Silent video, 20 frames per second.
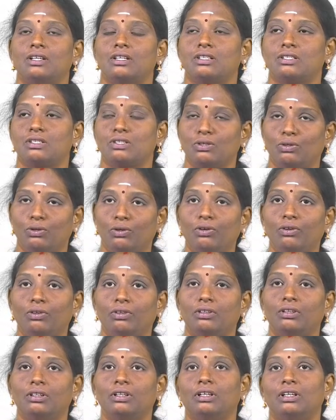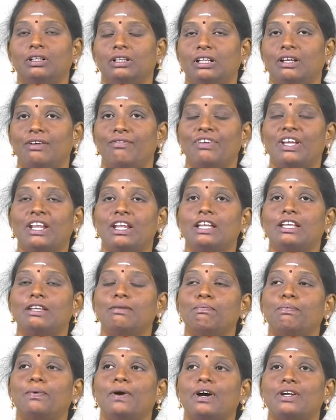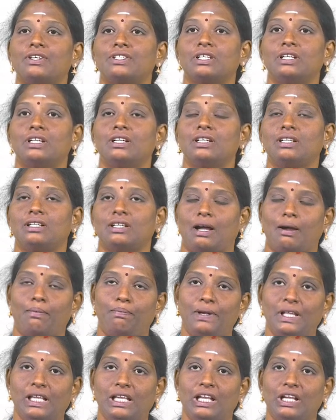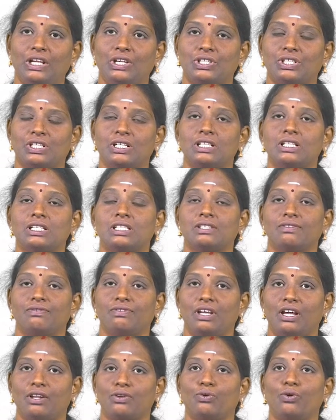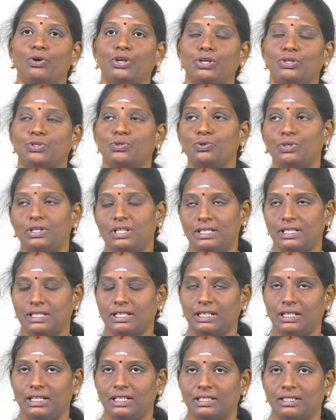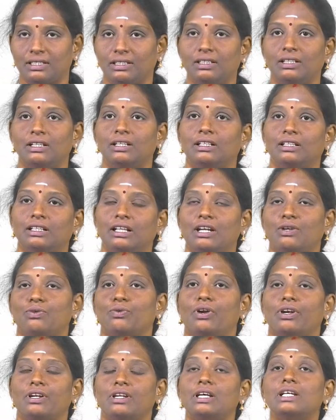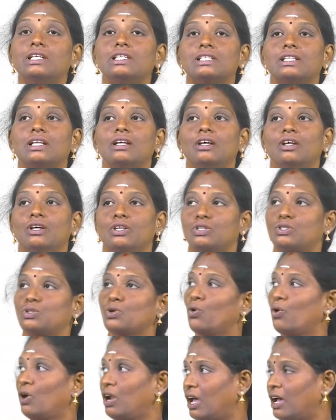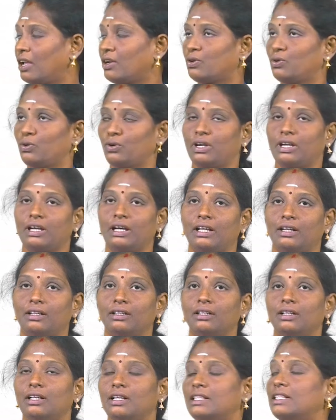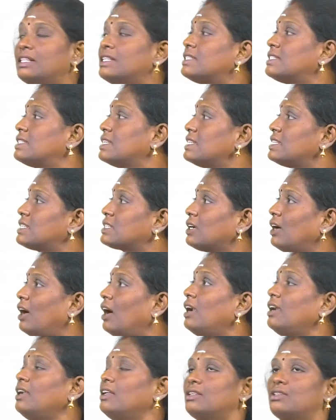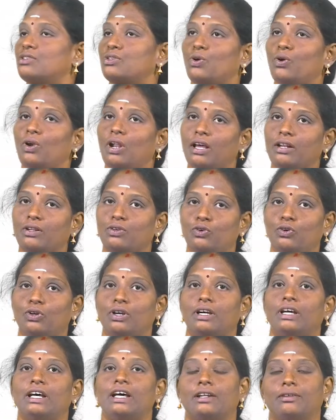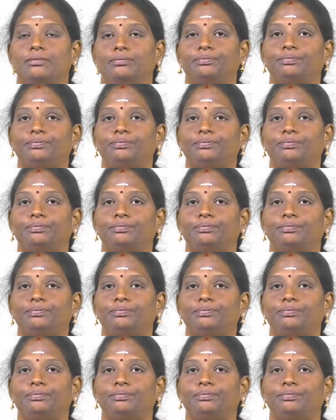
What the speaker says: So, the very important applications we are going to discuss. That one is solar cooker. This is called solar cooker.